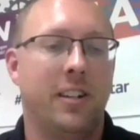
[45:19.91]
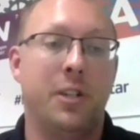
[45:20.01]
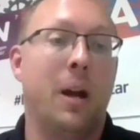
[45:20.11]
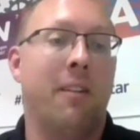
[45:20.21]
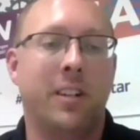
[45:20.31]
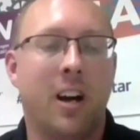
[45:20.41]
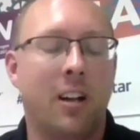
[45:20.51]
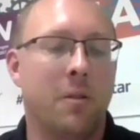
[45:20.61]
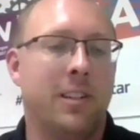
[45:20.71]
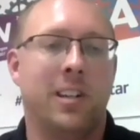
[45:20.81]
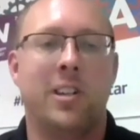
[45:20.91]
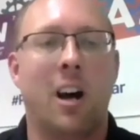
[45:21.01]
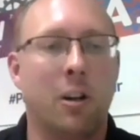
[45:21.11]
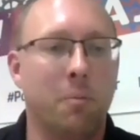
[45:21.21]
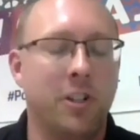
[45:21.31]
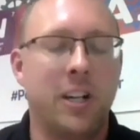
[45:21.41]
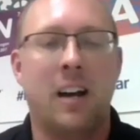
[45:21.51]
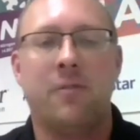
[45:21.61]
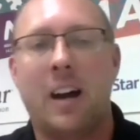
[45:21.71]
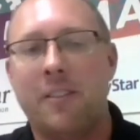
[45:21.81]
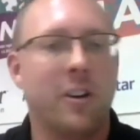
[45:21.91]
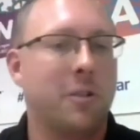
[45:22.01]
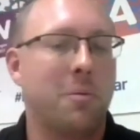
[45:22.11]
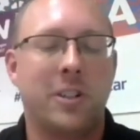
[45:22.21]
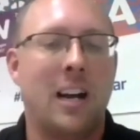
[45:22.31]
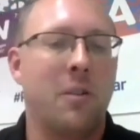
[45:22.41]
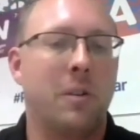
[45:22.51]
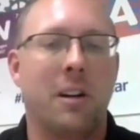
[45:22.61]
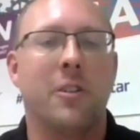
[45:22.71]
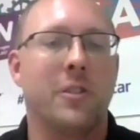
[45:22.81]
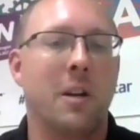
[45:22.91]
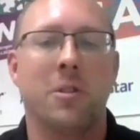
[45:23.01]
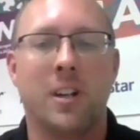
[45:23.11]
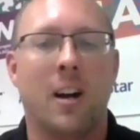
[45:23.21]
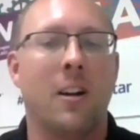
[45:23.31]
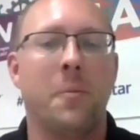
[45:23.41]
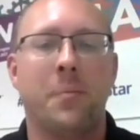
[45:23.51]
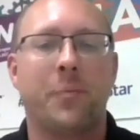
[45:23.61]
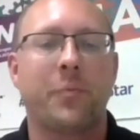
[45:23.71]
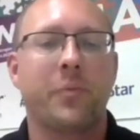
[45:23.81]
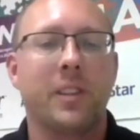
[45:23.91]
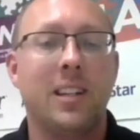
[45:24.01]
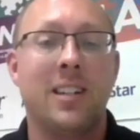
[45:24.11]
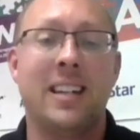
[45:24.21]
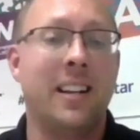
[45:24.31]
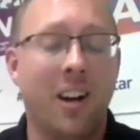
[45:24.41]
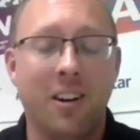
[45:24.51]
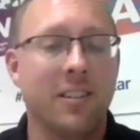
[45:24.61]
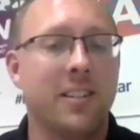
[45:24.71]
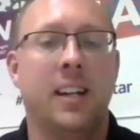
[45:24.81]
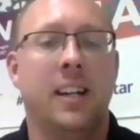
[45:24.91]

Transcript: Do you have a dollar? Is it $1 per child, $5 per child, whatever those numbers are, $10?